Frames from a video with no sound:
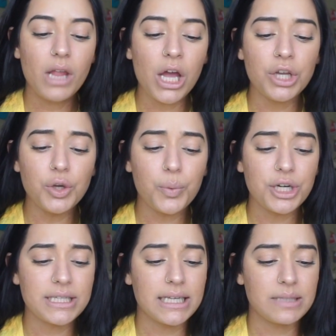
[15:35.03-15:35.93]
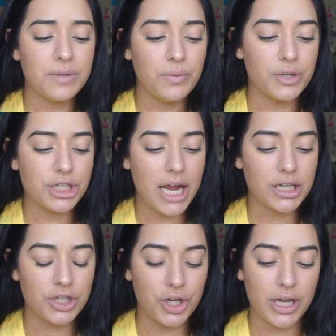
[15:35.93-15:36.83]
a newborn assessment, which I
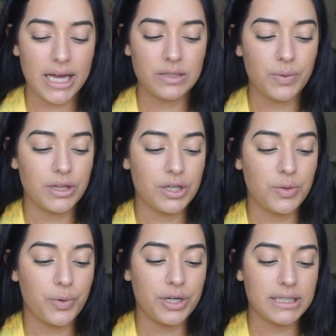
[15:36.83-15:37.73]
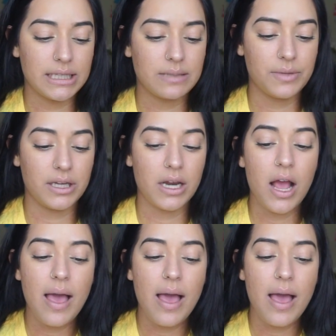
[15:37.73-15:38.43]
could show you guys what the newborn assessment